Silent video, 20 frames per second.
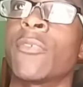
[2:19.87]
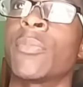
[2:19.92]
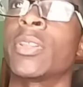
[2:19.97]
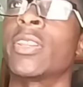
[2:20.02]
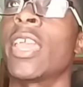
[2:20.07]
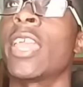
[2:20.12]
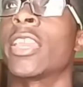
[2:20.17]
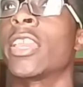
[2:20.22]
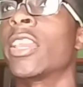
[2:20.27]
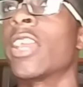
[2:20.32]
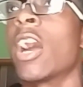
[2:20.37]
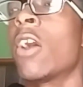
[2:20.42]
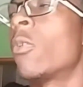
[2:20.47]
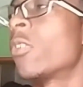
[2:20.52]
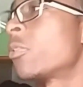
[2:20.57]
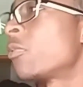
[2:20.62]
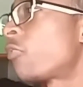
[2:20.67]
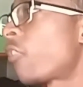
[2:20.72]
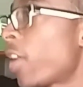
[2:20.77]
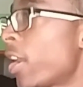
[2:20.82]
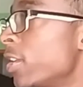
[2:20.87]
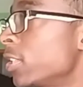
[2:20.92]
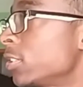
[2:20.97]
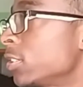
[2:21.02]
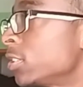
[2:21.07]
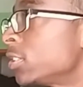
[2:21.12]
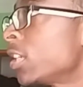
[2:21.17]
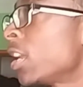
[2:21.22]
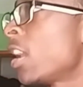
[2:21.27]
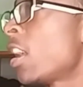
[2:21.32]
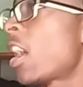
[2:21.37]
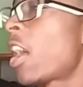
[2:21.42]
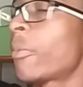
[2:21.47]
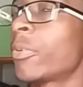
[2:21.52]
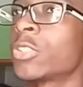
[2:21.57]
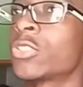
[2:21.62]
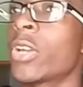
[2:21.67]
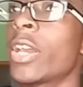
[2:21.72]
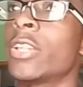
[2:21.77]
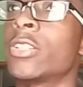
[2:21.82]
I've been hanging out with friends. I've
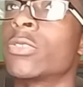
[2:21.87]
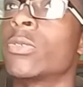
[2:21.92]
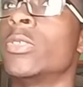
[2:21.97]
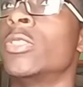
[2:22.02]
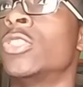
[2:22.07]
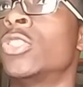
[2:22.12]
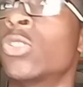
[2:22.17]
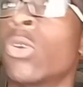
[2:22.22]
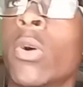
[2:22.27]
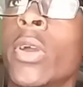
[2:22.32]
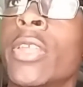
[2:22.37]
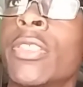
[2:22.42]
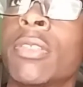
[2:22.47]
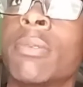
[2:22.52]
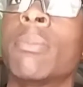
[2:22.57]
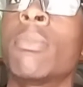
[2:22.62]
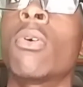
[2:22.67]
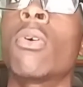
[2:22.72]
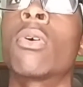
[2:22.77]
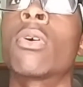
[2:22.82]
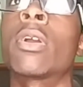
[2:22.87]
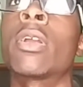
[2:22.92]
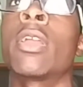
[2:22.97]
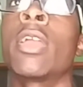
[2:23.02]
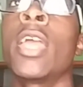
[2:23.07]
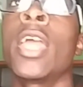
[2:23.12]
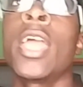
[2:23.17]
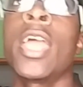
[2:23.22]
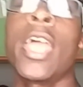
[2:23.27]
been trying to enjoy them more,